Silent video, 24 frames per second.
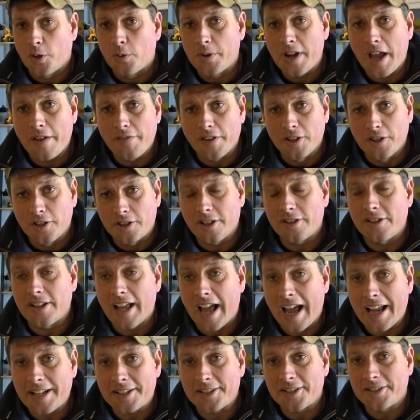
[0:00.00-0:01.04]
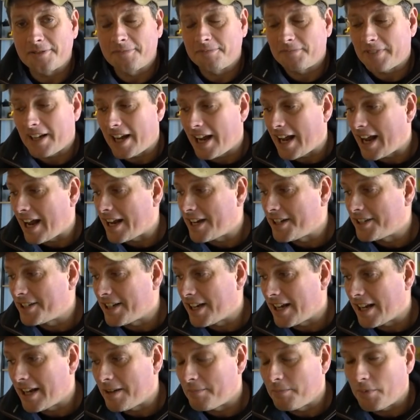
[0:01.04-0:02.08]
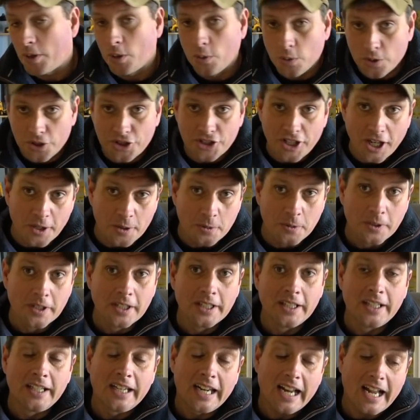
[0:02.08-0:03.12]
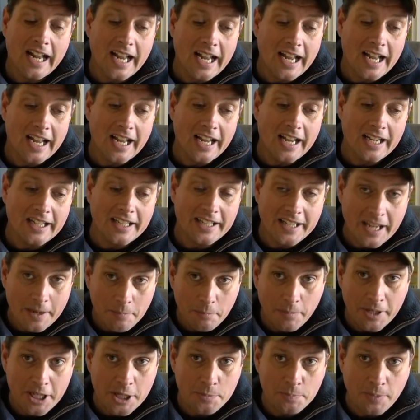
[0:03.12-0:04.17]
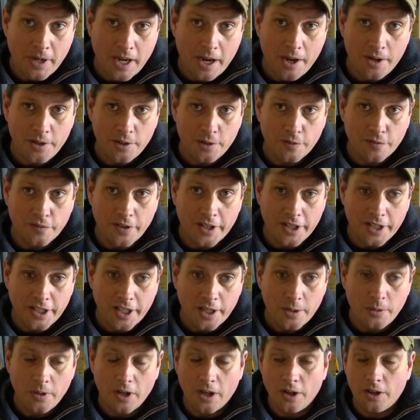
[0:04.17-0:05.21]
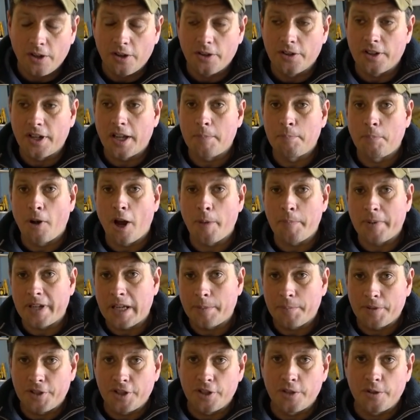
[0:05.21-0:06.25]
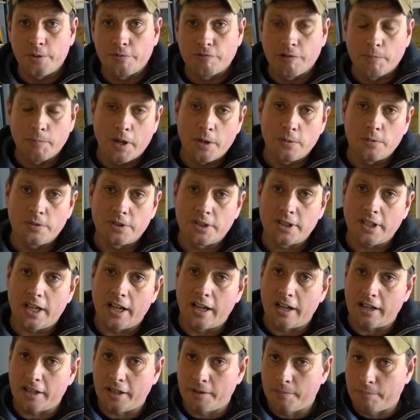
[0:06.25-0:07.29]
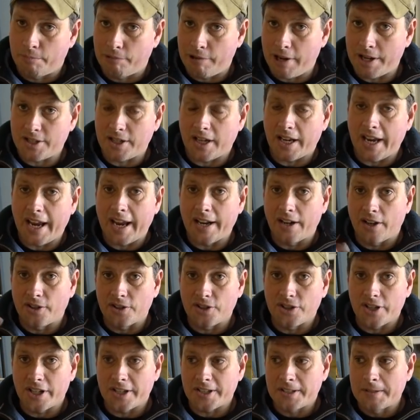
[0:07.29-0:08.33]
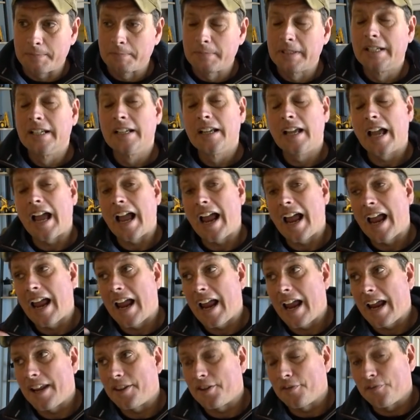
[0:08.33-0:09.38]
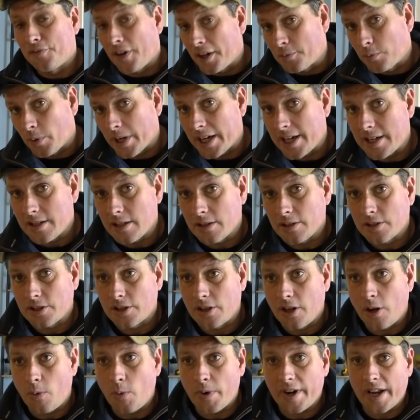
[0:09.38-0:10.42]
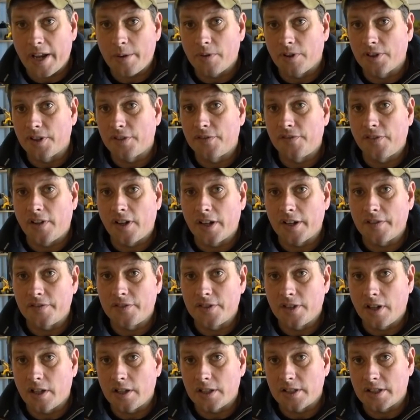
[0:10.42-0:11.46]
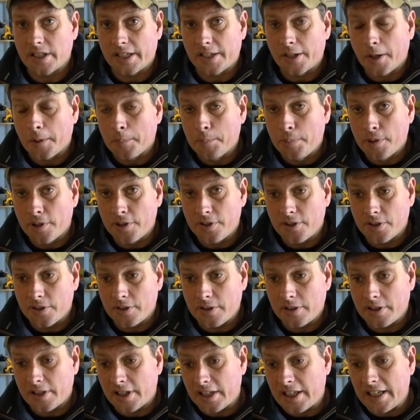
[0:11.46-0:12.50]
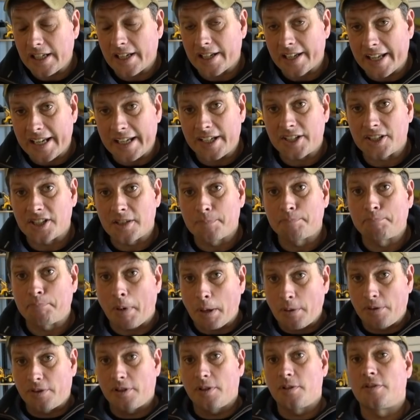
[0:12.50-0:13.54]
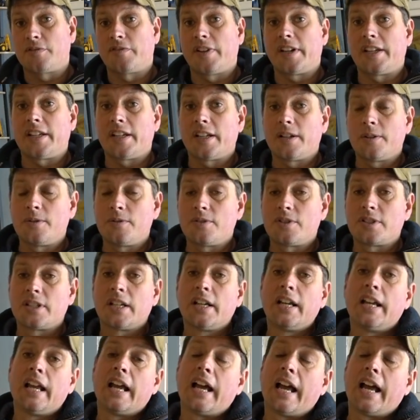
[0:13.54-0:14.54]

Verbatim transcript: go and have a look at that. And also Kimberly's put out a new video on piping up a new remote compressor airline system, and the Fudweasel's got one out on the 590, and I'll put the links to both those videos